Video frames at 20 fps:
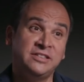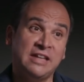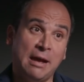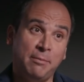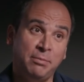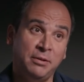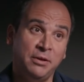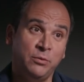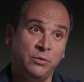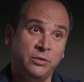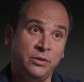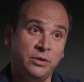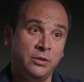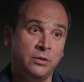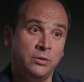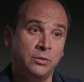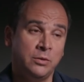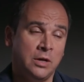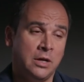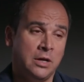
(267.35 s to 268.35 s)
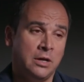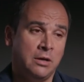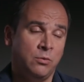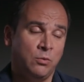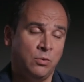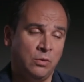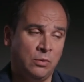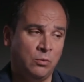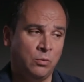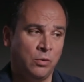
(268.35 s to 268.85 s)
happening with you uh,
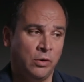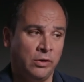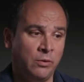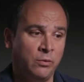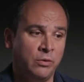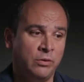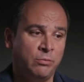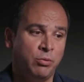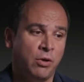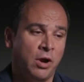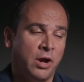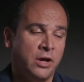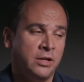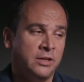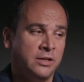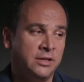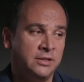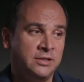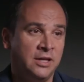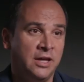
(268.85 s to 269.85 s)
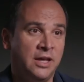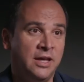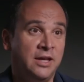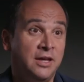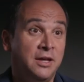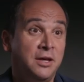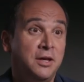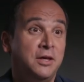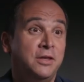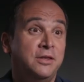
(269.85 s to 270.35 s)
working with Brian on this,
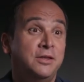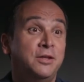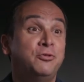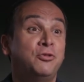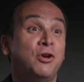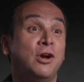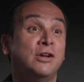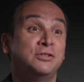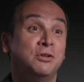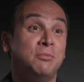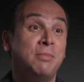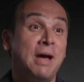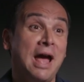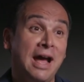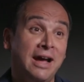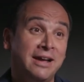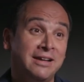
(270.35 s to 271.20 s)
the trunks are back.